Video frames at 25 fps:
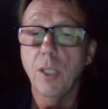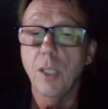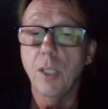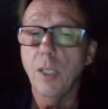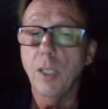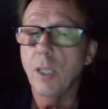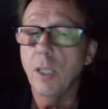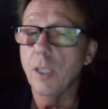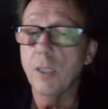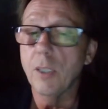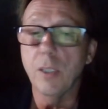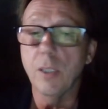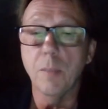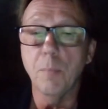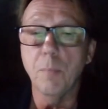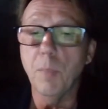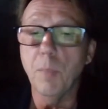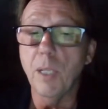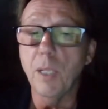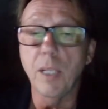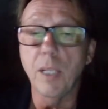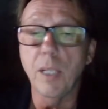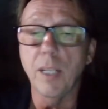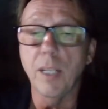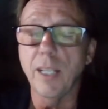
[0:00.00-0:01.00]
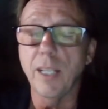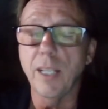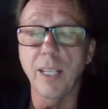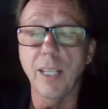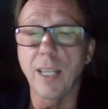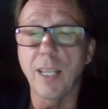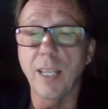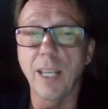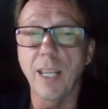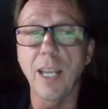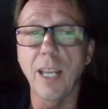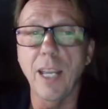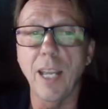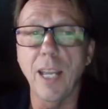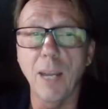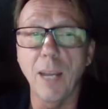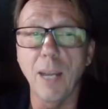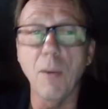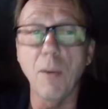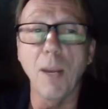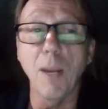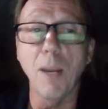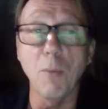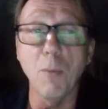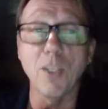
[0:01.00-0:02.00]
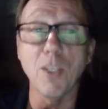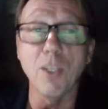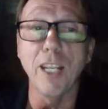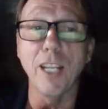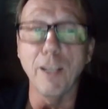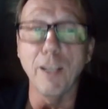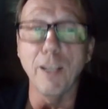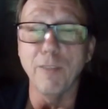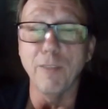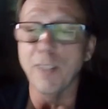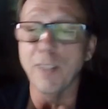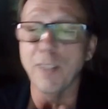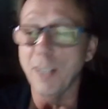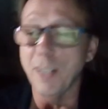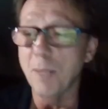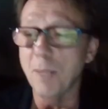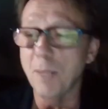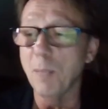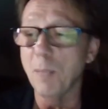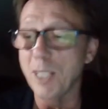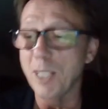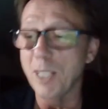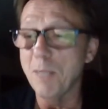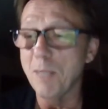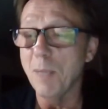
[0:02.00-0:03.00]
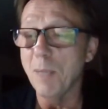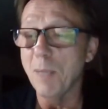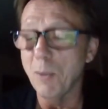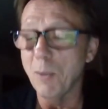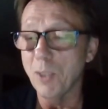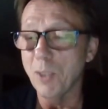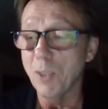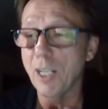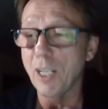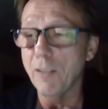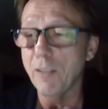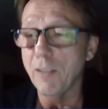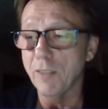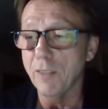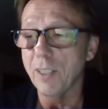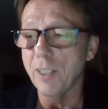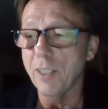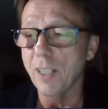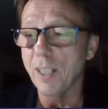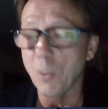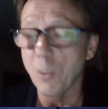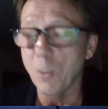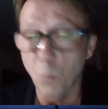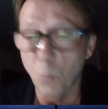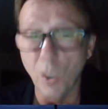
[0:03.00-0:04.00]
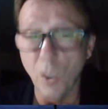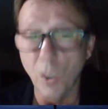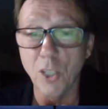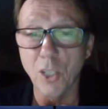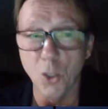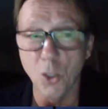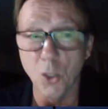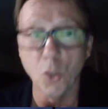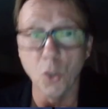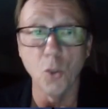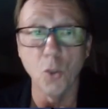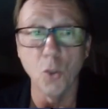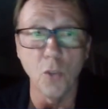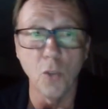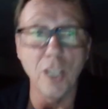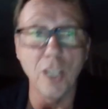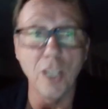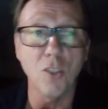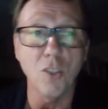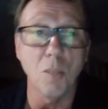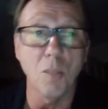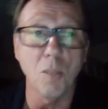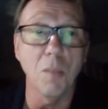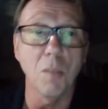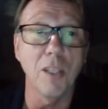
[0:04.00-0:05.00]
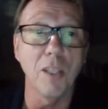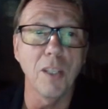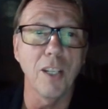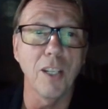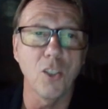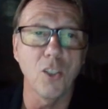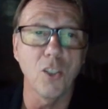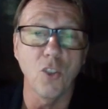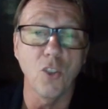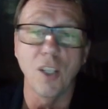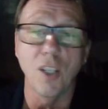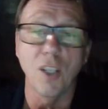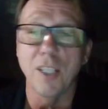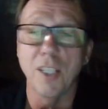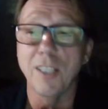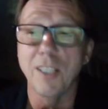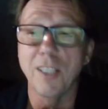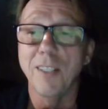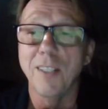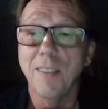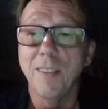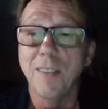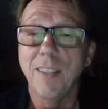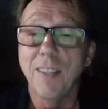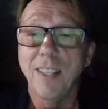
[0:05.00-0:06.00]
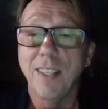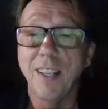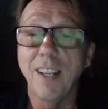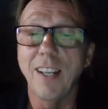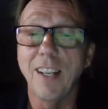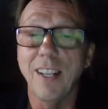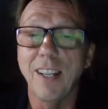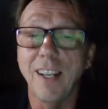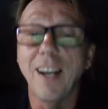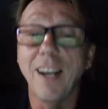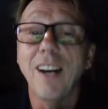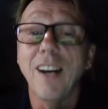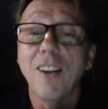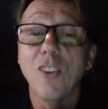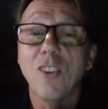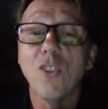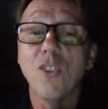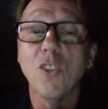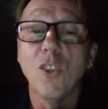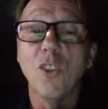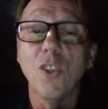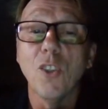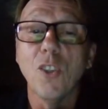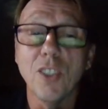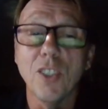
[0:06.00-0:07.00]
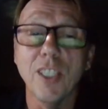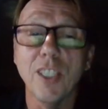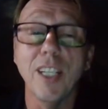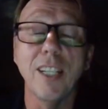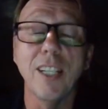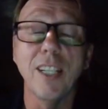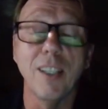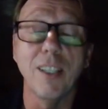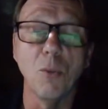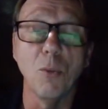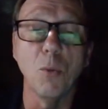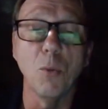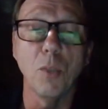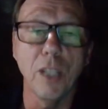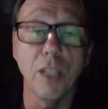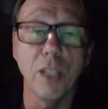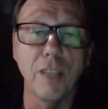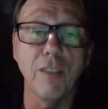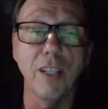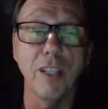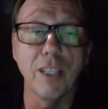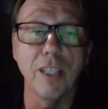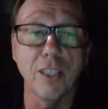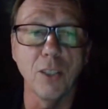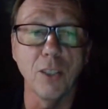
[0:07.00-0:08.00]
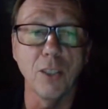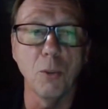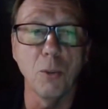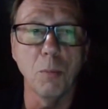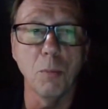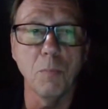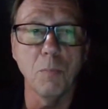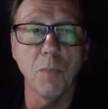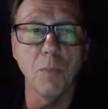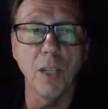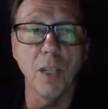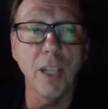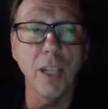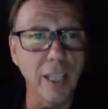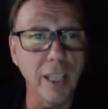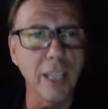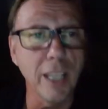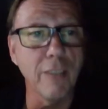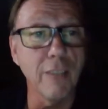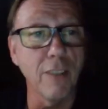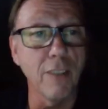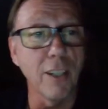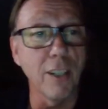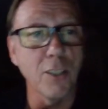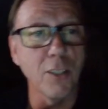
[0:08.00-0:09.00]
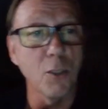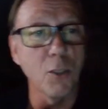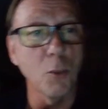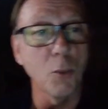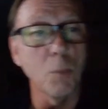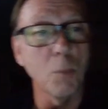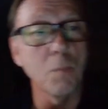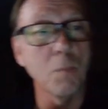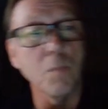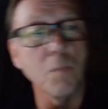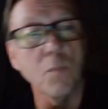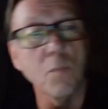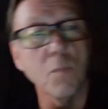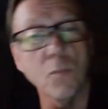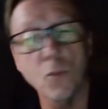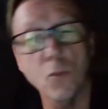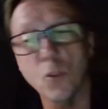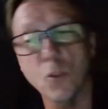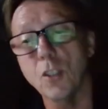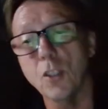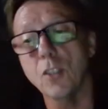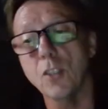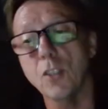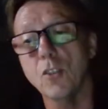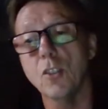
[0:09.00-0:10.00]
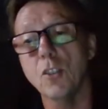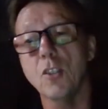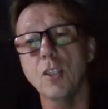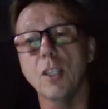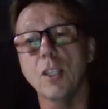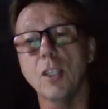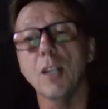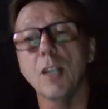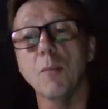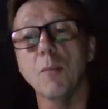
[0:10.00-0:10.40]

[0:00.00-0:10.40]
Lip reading: I did, but it was an effort. Believe me, it was an effort. I had one good race in me that I tried. I thought, yeah, we'll give it a go, and I gave it a go. So as I said, that